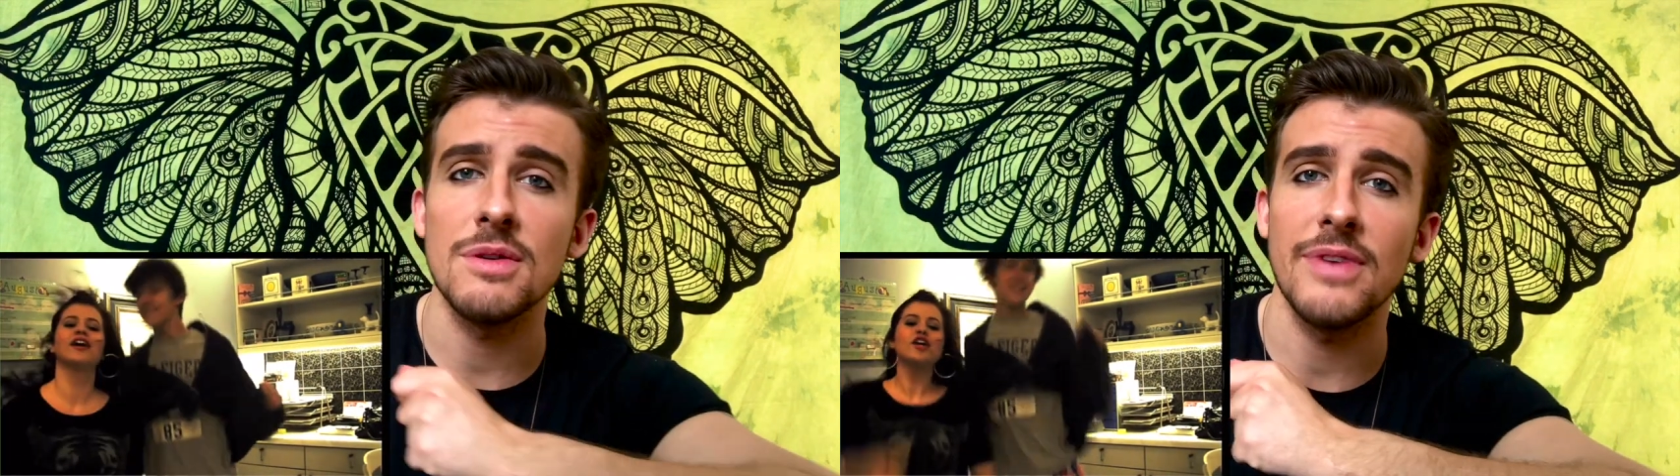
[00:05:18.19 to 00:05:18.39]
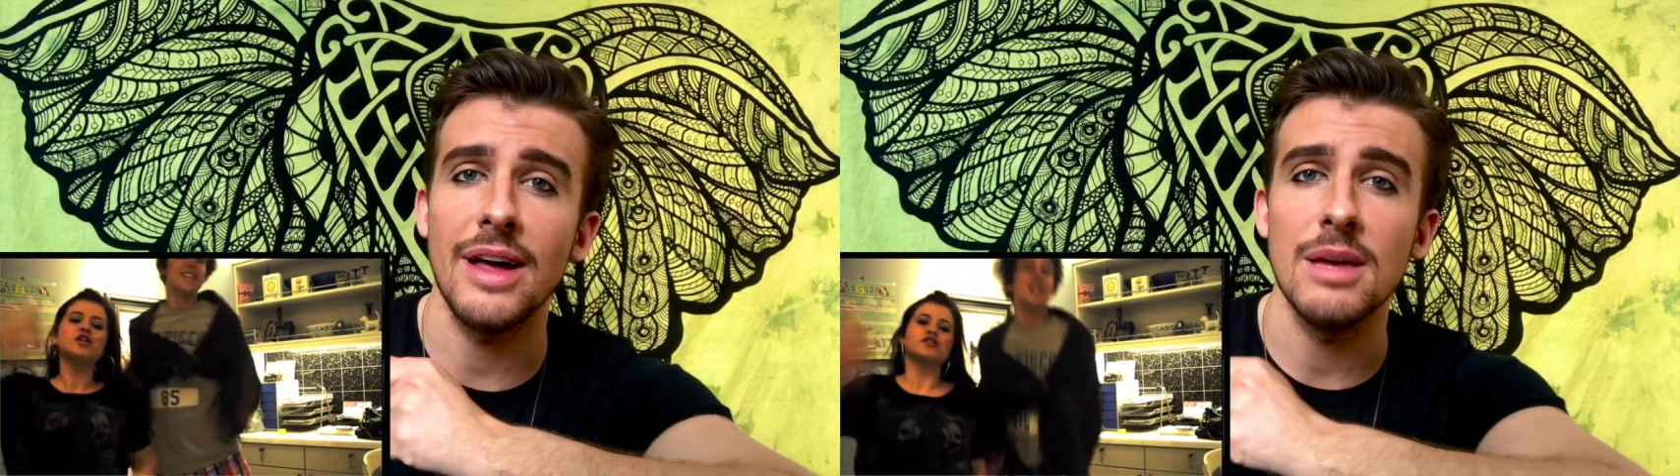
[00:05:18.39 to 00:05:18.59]

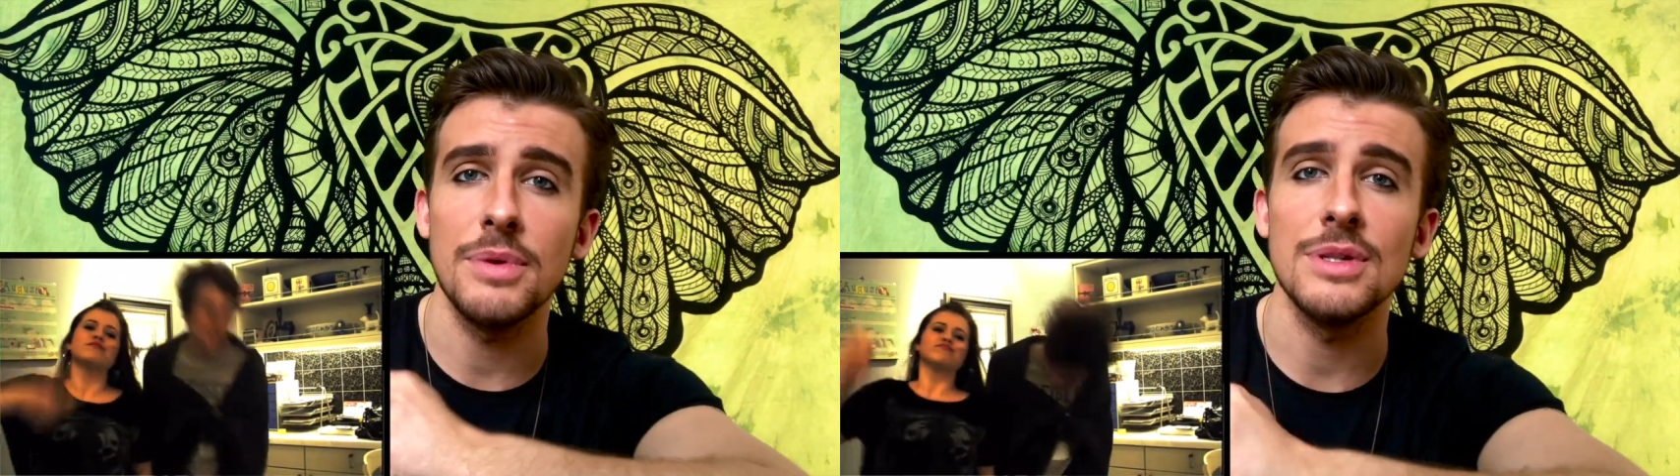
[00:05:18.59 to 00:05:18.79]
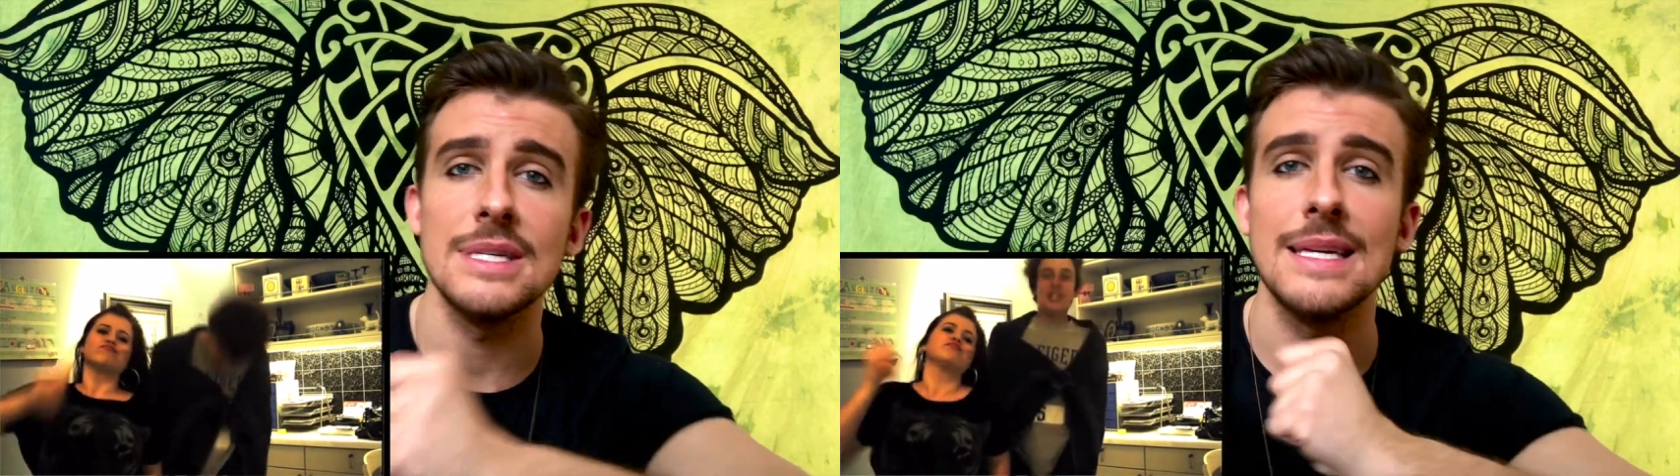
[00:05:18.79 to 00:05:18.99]
valuable
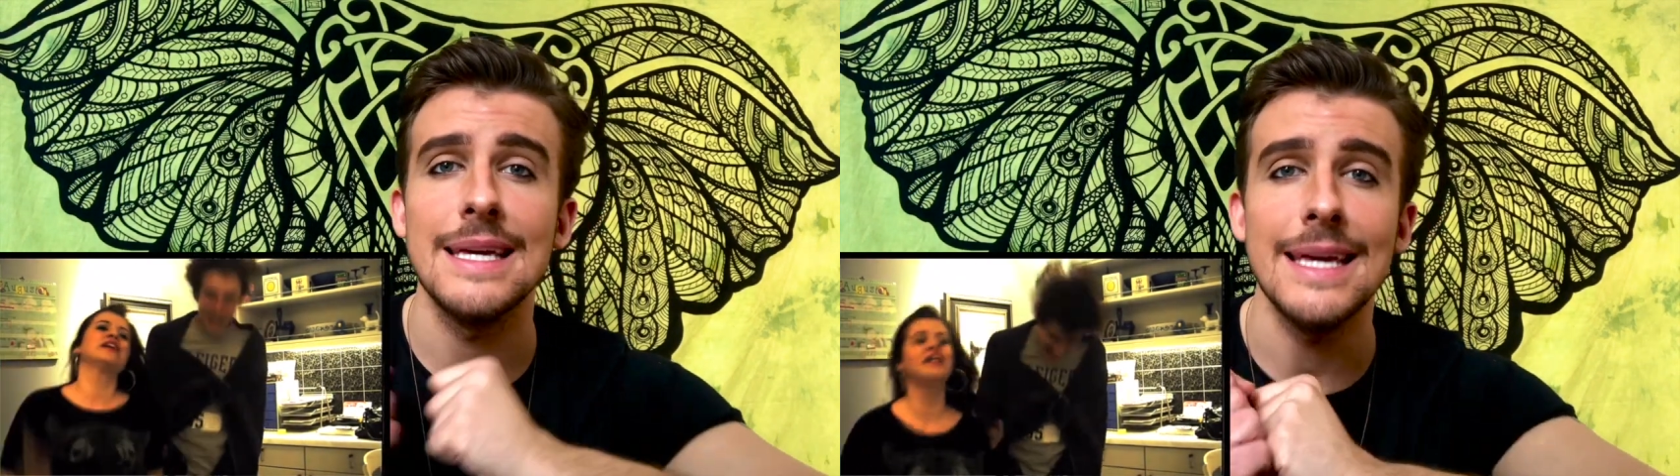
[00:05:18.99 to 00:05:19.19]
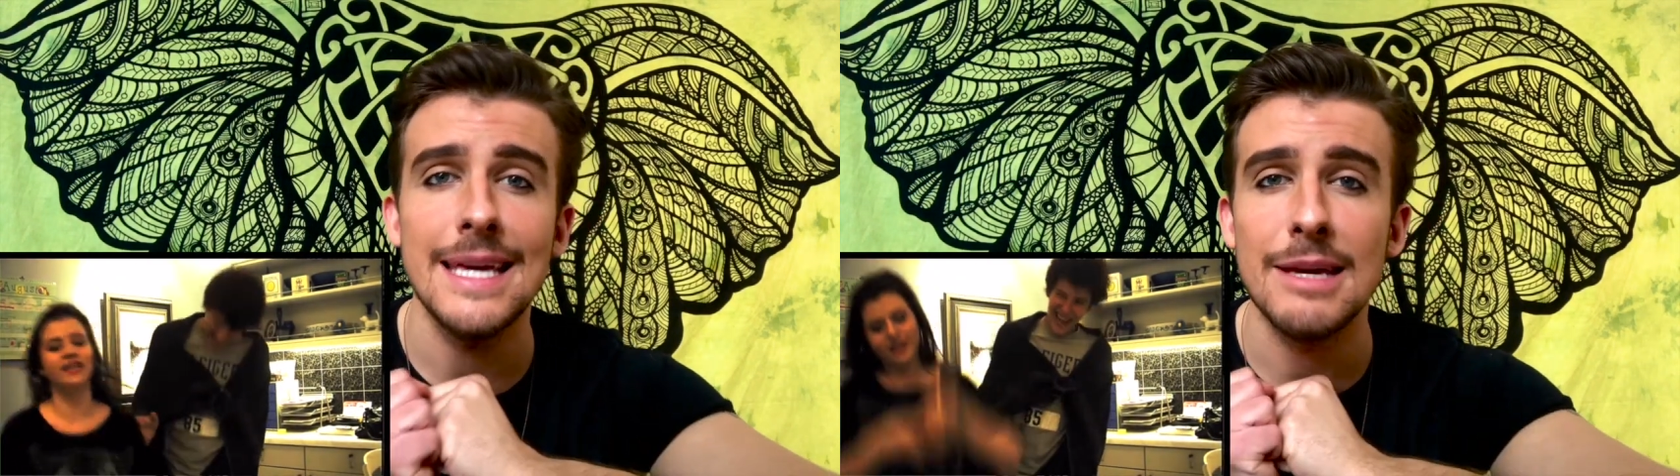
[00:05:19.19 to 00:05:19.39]
to
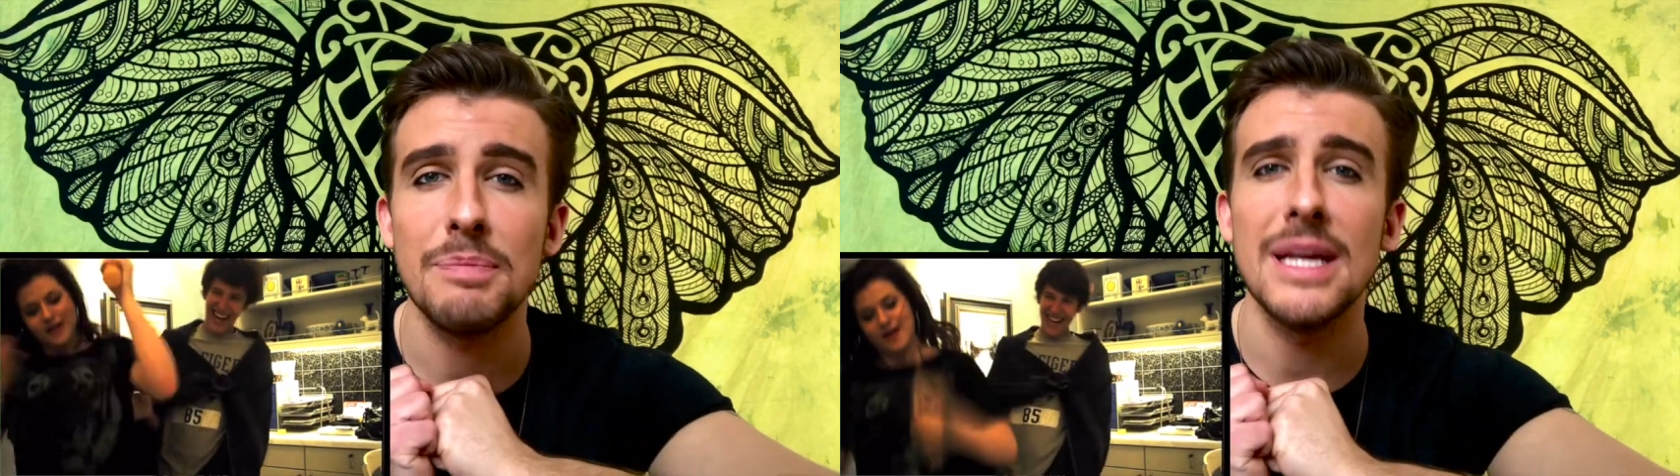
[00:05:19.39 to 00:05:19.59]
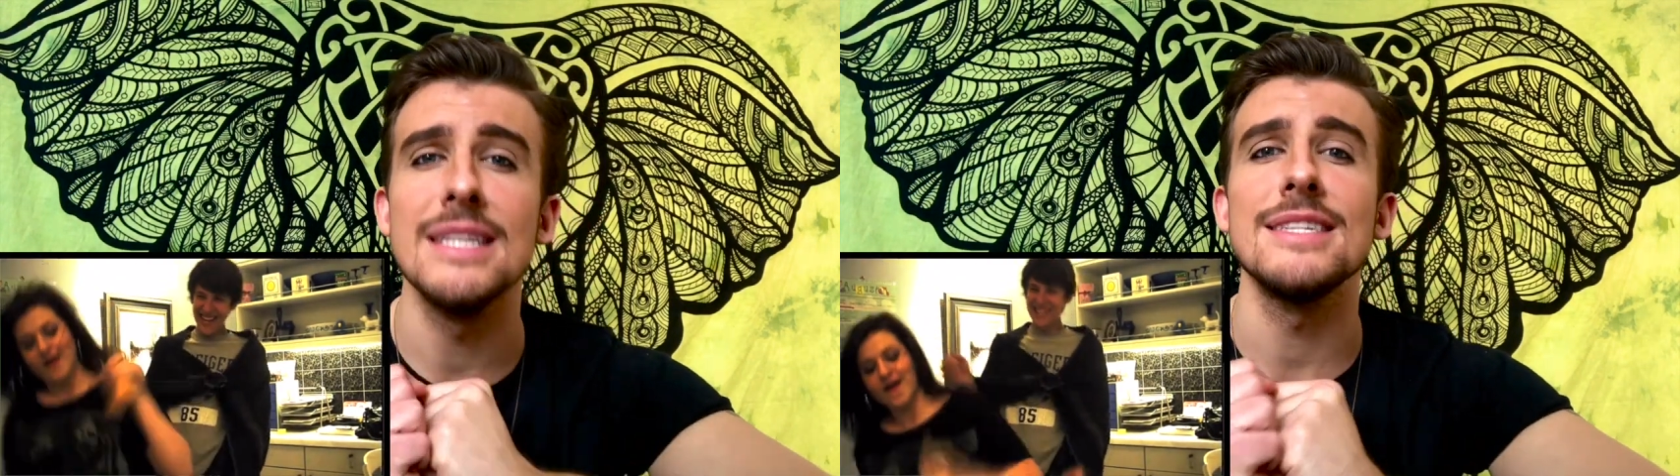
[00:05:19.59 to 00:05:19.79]
keep
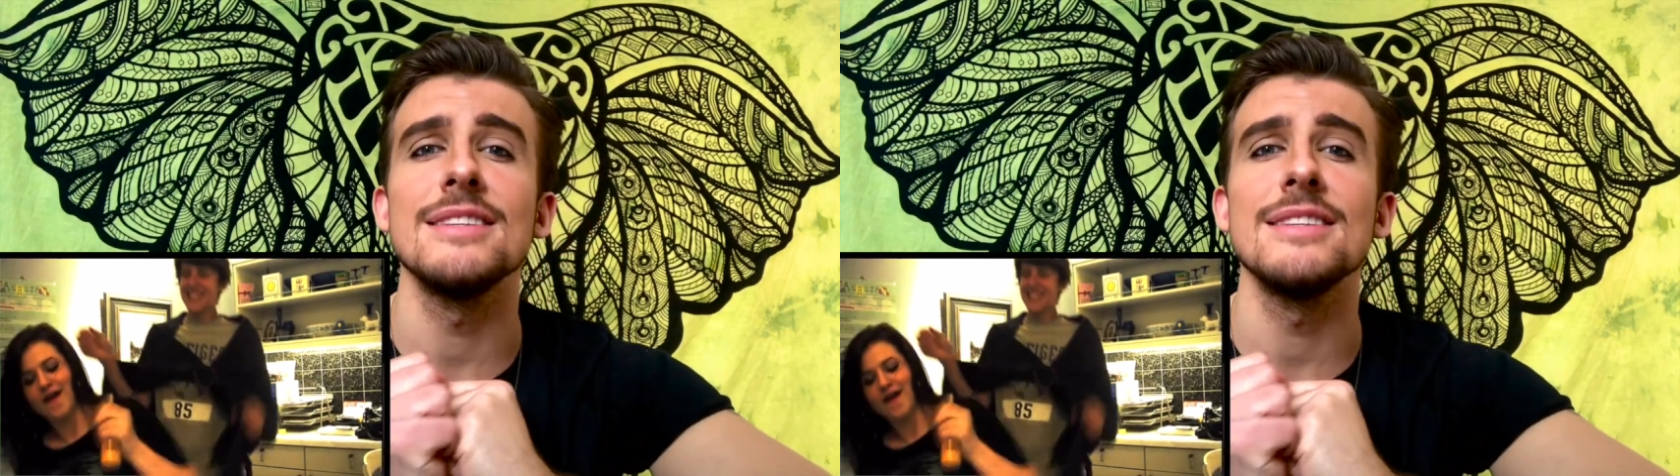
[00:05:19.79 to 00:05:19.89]
and to